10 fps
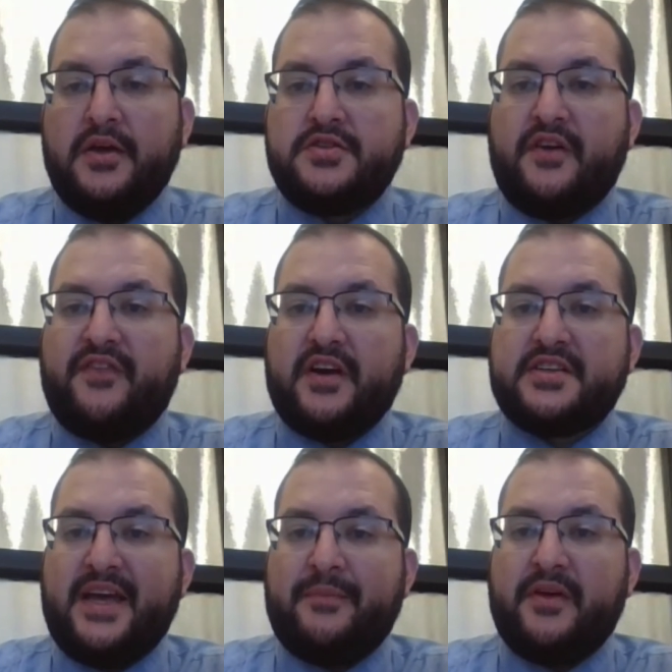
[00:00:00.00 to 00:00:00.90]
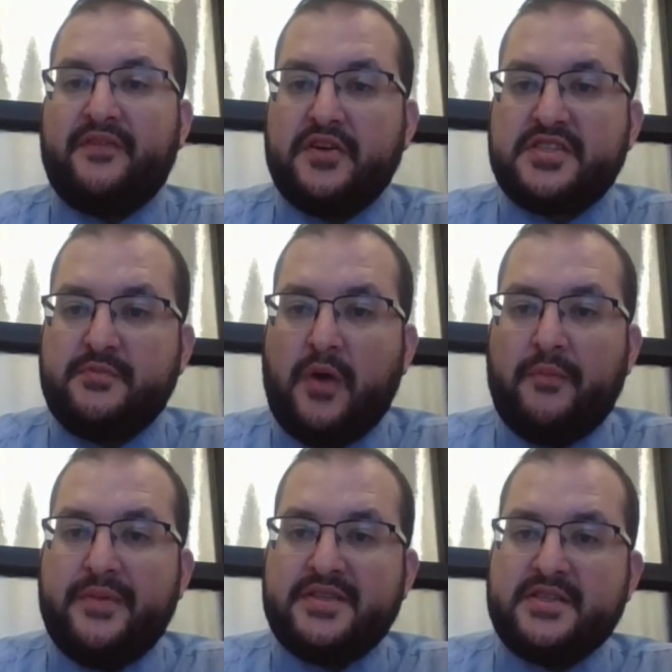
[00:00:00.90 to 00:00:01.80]
So for example, if you're a
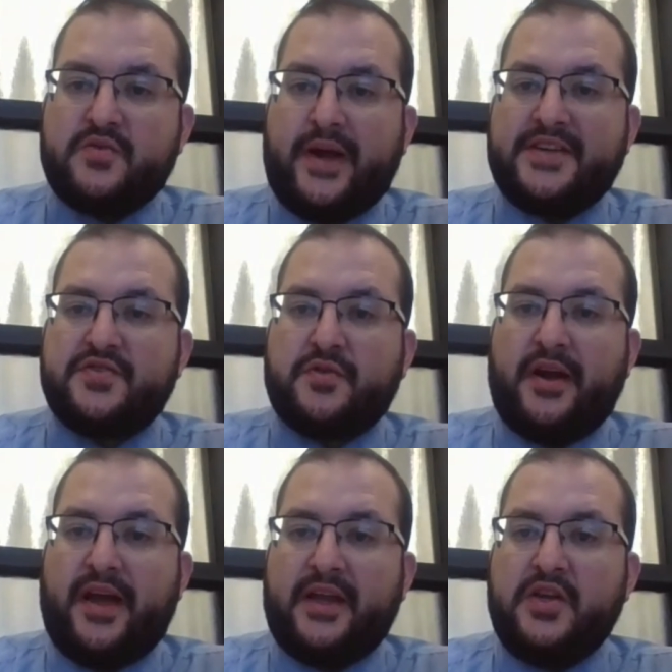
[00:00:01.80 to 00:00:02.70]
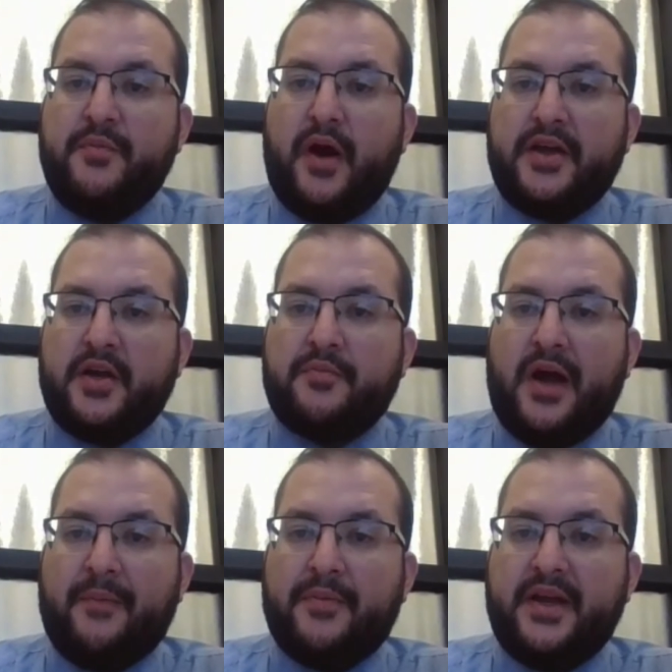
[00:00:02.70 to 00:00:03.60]
small business restaurant and you bought your
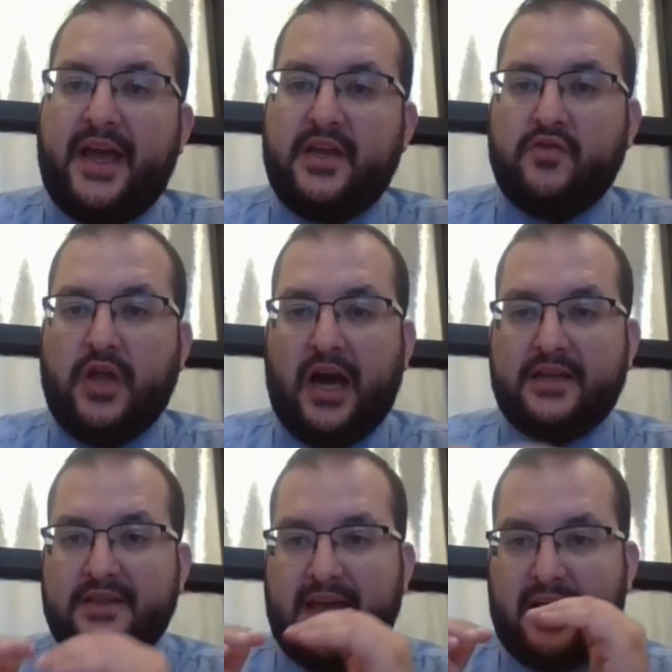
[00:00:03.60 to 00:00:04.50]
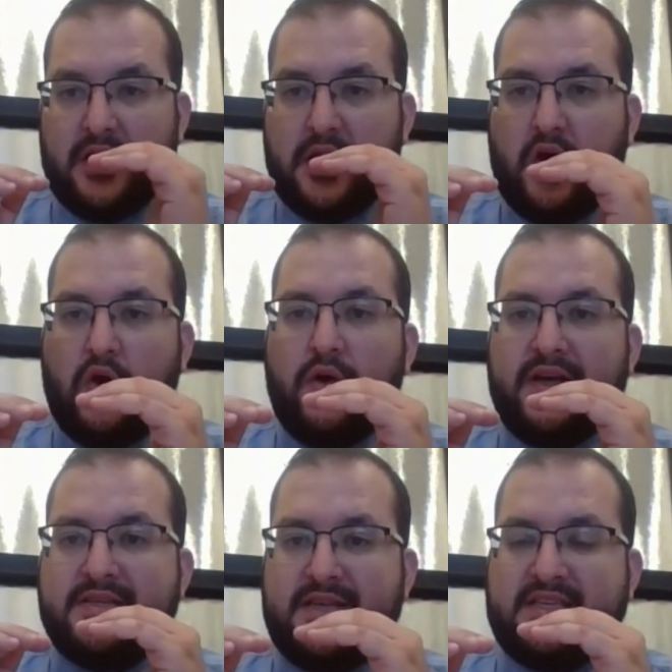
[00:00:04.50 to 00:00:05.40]
property and you locked in that low
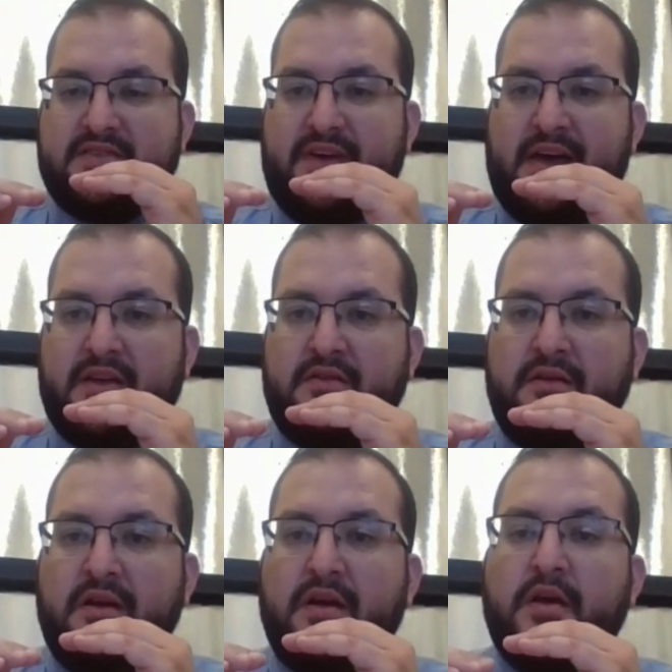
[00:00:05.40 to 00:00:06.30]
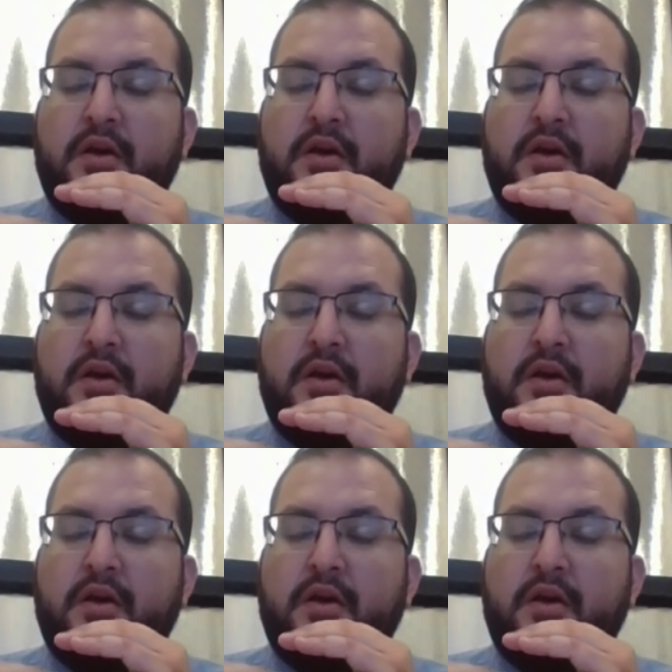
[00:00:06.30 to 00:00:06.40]
assessed value,